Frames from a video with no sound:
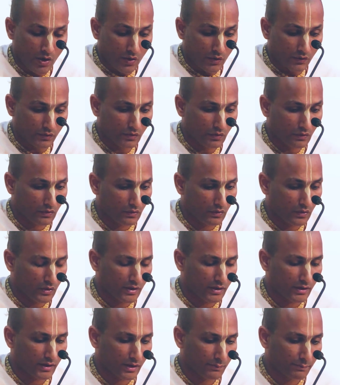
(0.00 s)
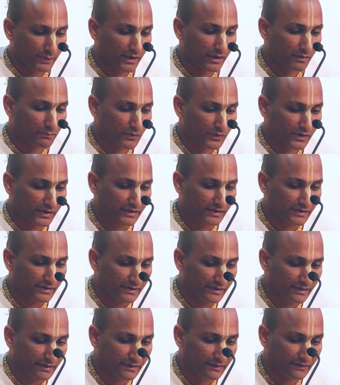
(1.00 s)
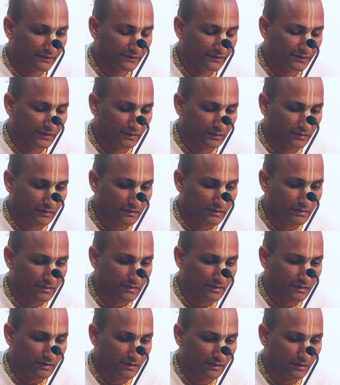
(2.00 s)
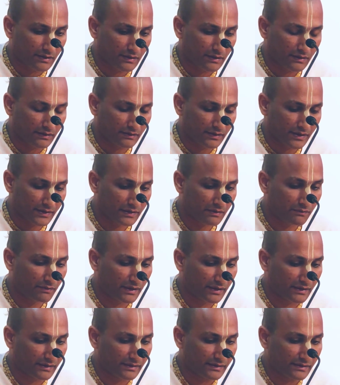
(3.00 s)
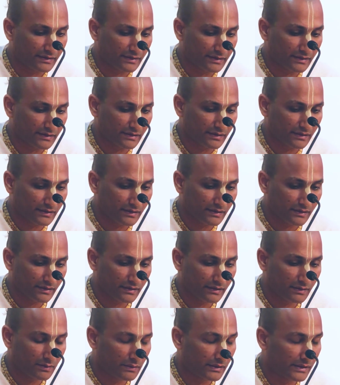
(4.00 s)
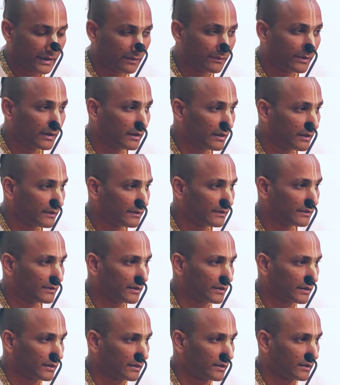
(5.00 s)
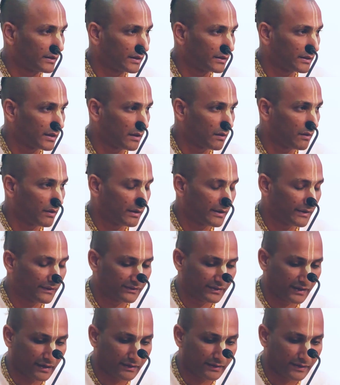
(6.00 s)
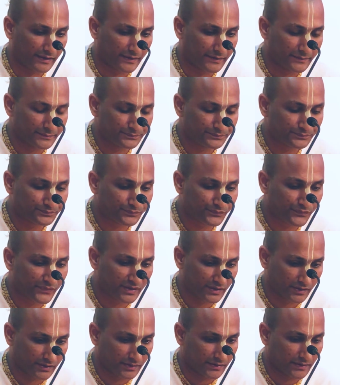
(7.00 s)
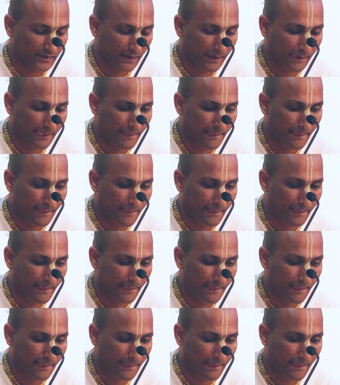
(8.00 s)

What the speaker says: So Kapila Muni is that's why giving us a thorough understanding here,